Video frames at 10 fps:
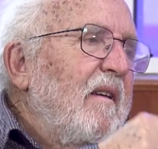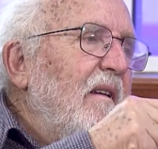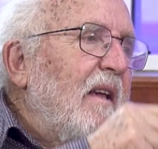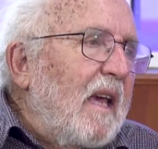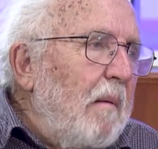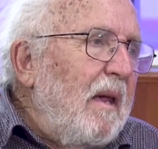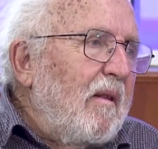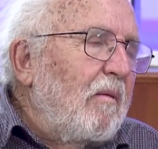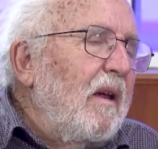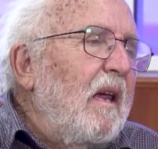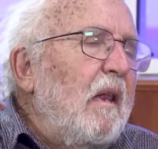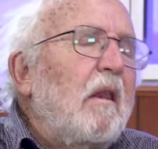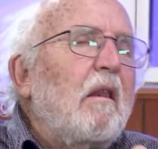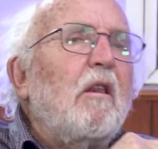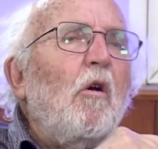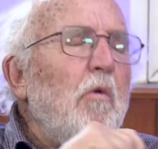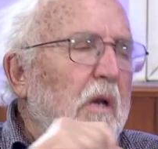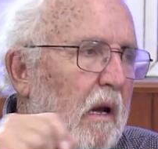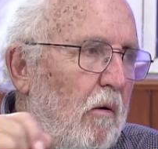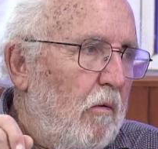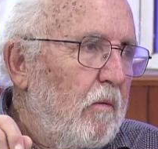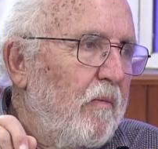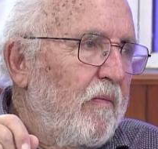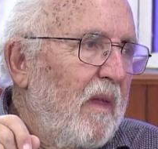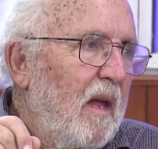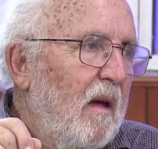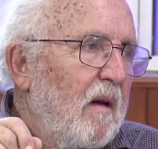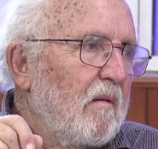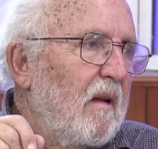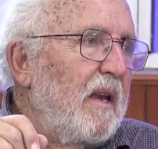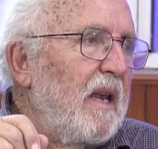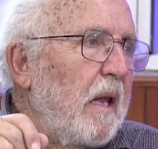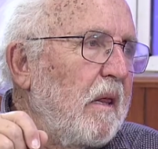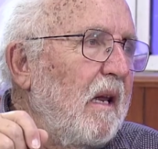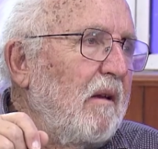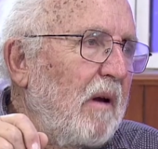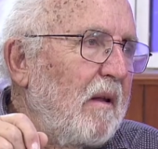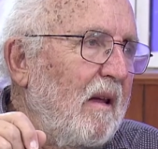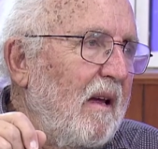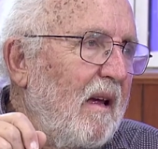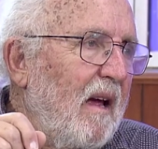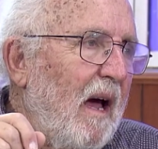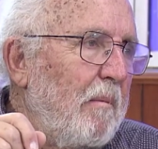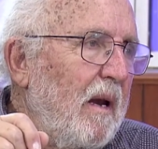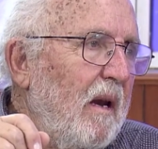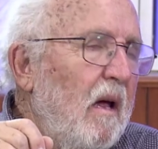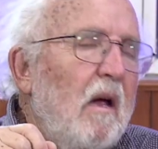the chemistry is so slow that nothing interesting happens.